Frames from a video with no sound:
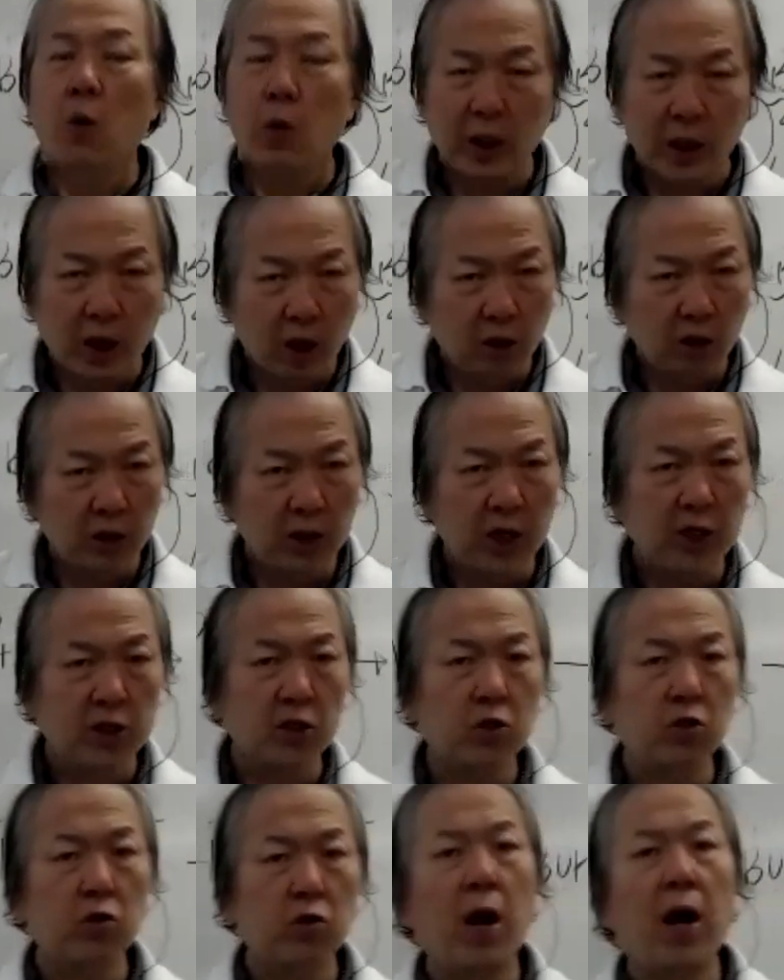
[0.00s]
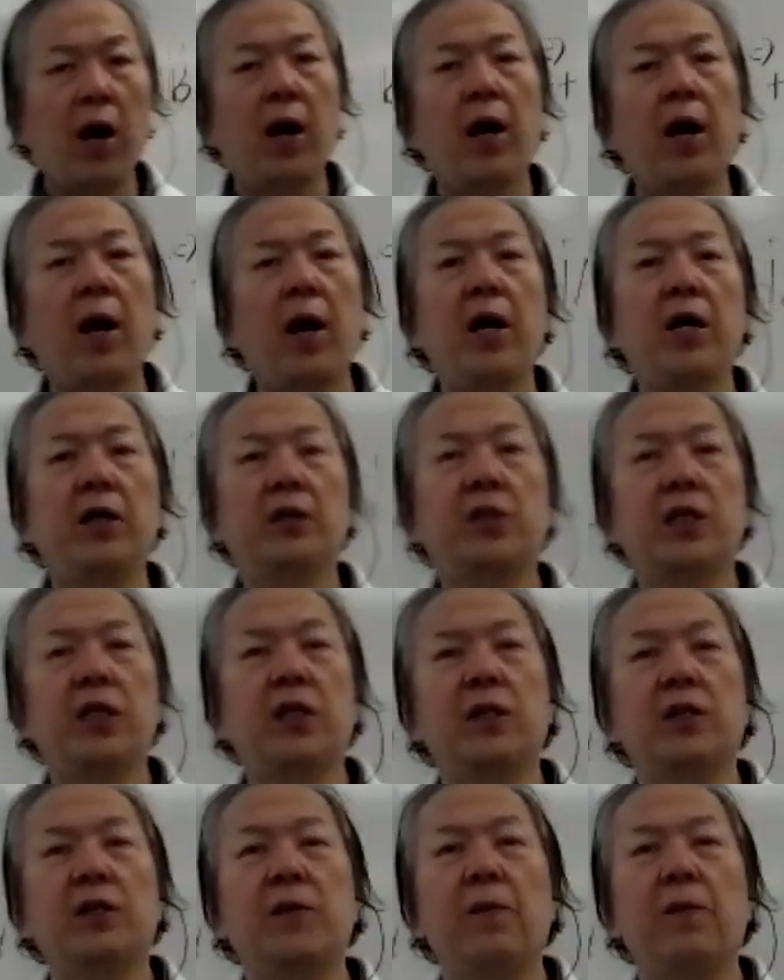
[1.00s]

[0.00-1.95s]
we call the strong acid.